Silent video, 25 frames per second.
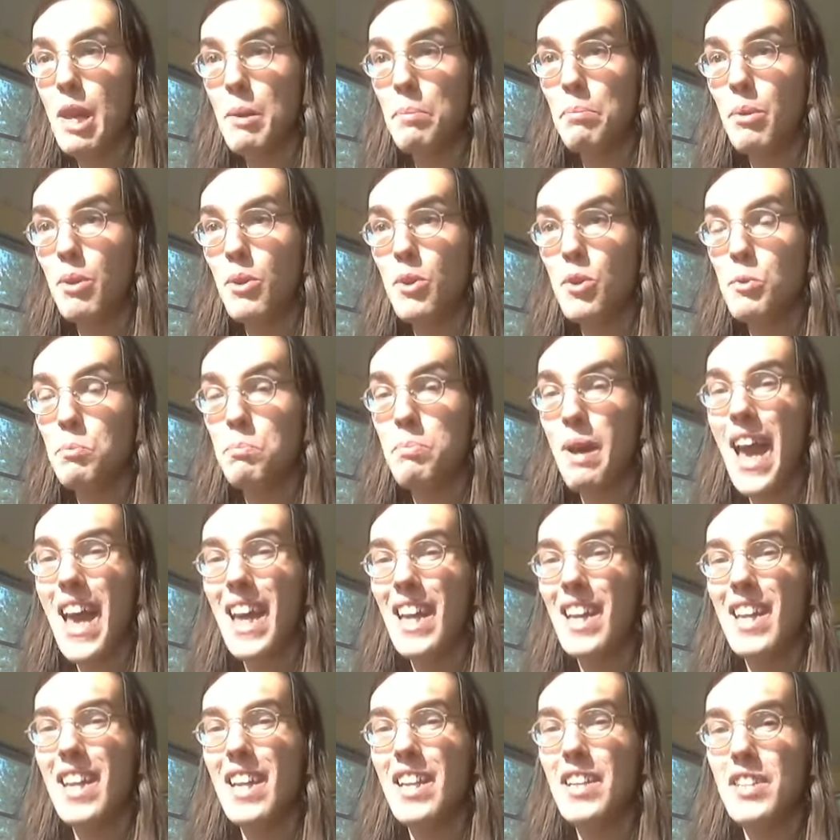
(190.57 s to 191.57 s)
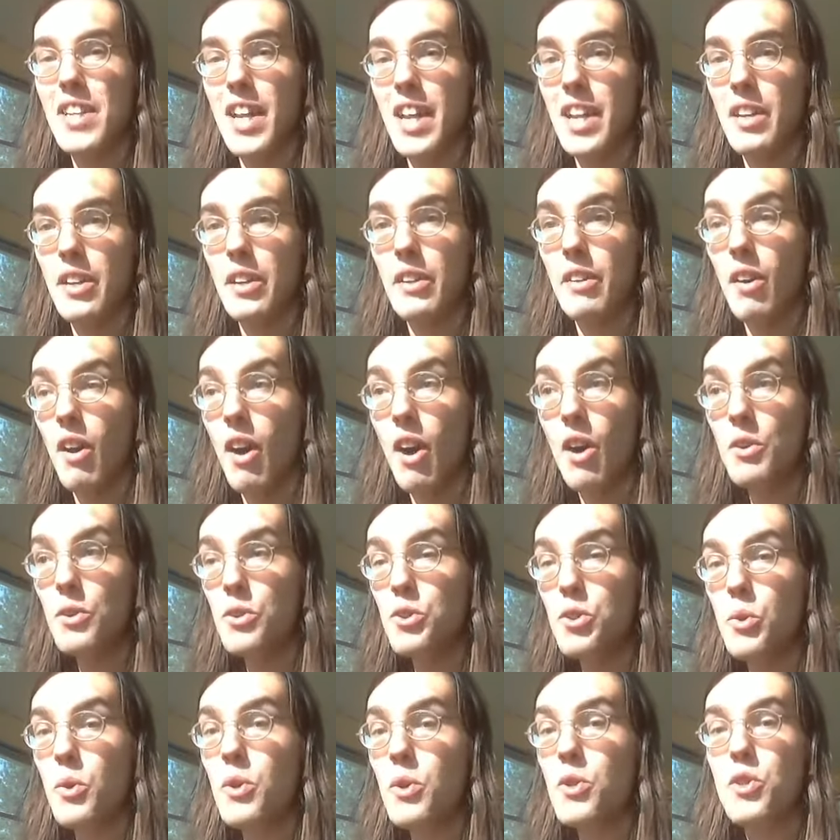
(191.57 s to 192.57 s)
people's banking data,
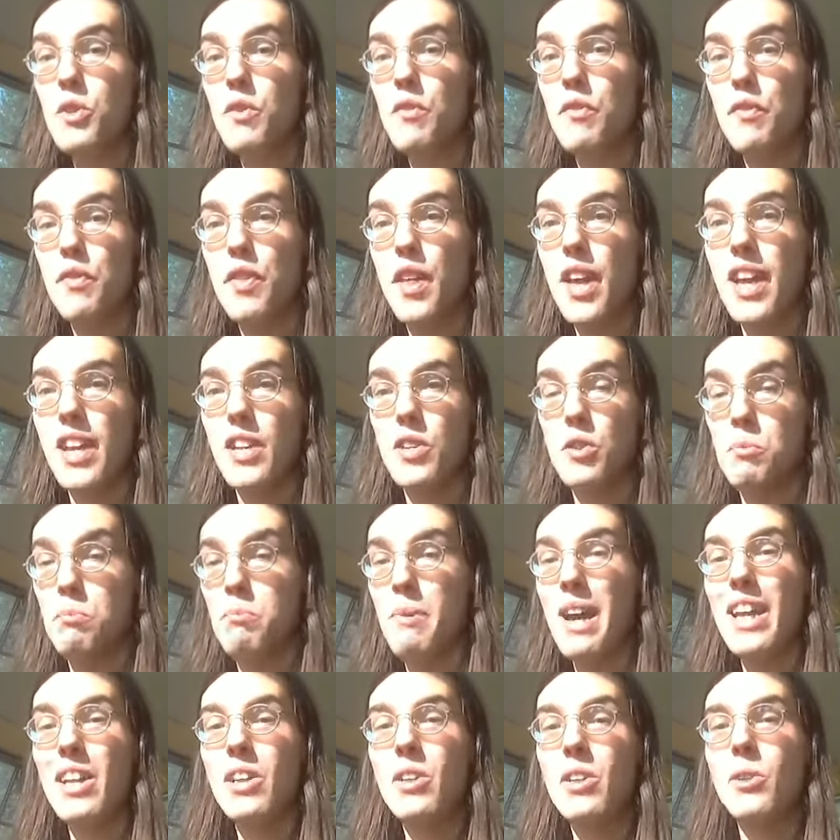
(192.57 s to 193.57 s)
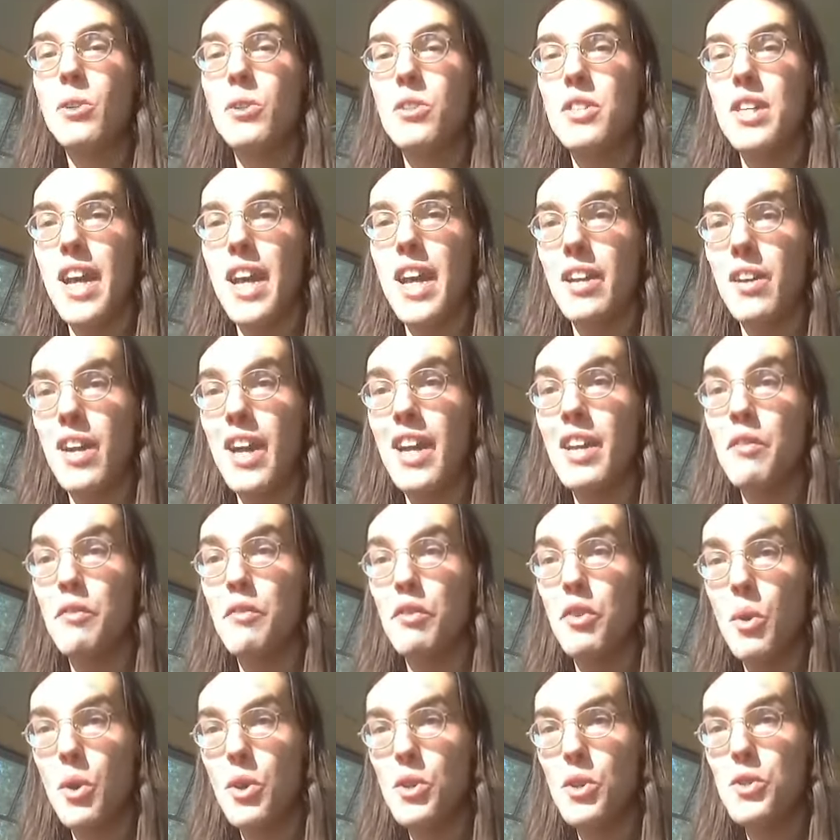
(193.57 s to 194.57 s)
all sorts of things, medical data, and
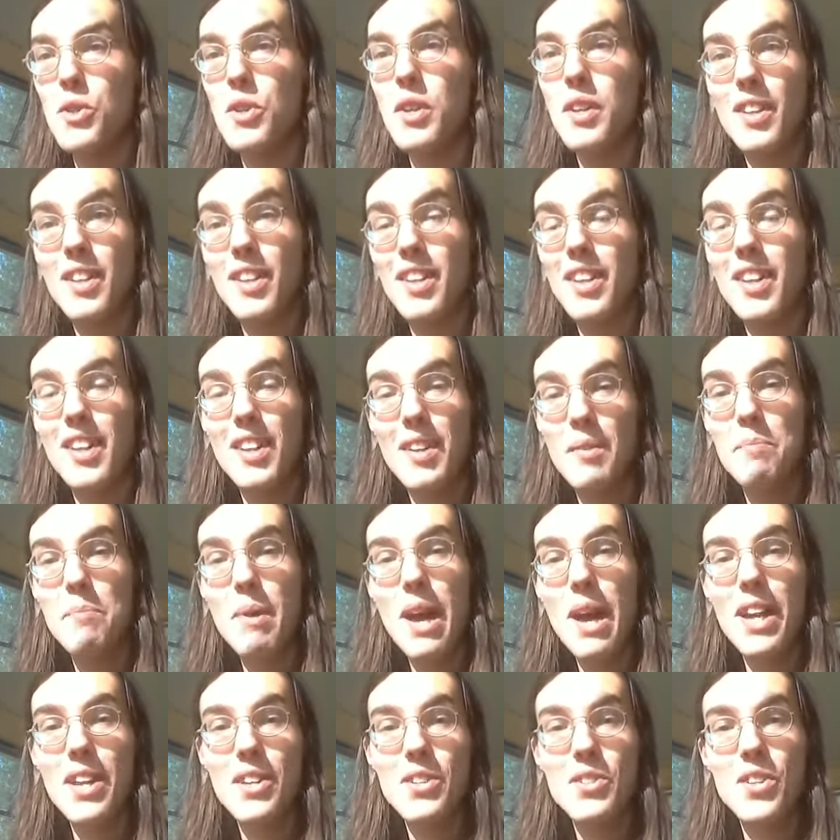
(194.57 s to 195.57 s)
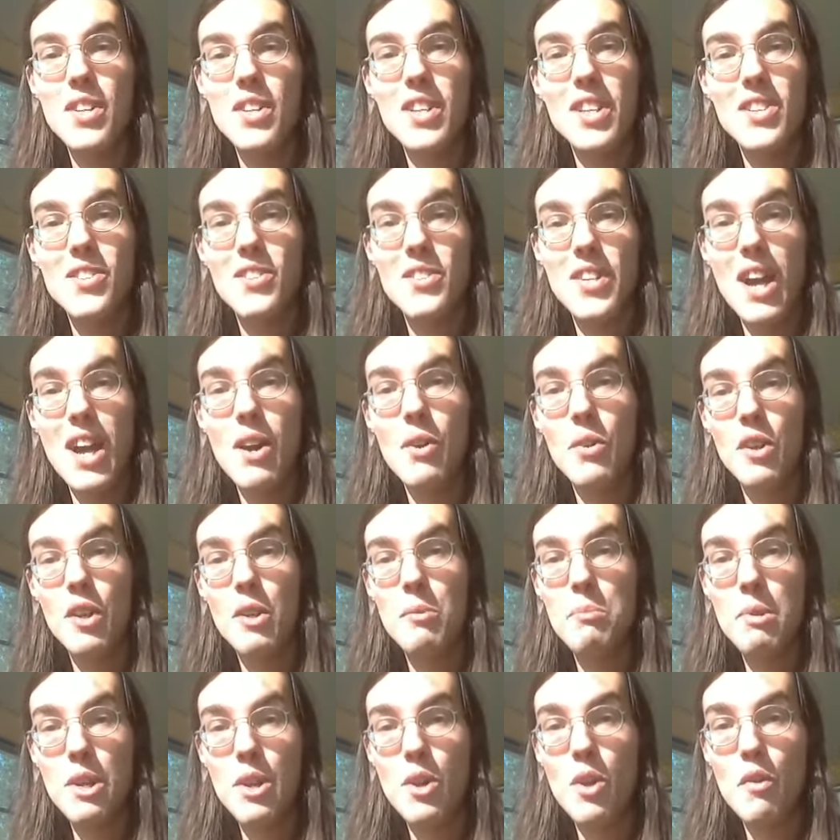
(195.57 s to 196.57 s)
of course, medicine is now
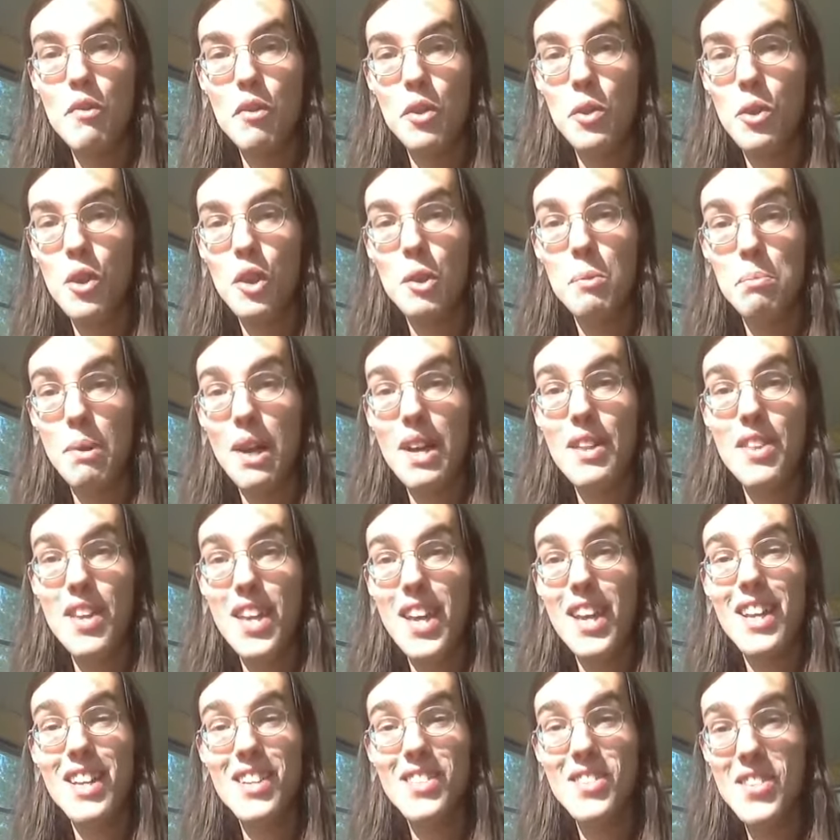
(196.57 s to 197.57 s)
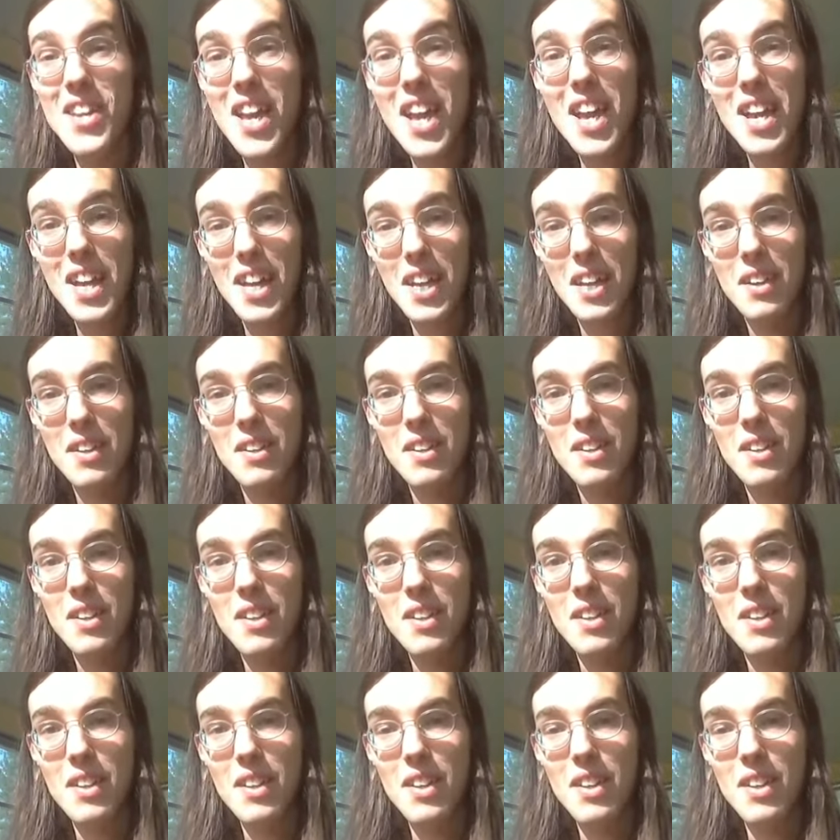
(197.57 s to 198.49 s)
going to be overlooked by the NSA.